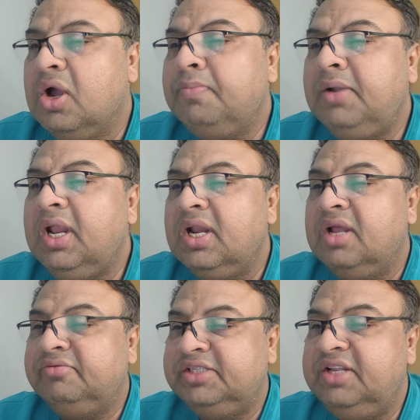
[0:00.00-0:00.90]
Optic
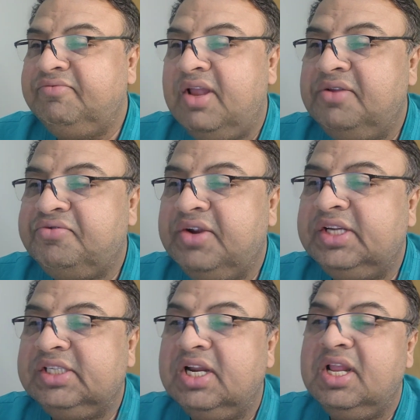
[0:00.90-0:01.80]
nerve sheath
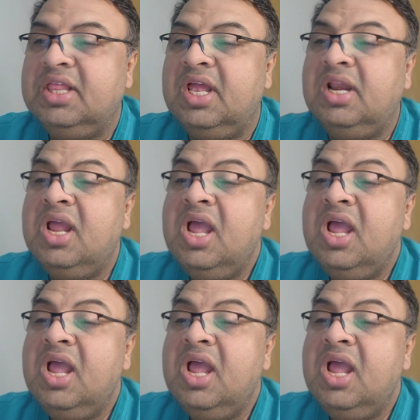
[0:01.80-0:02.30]
fenestration is an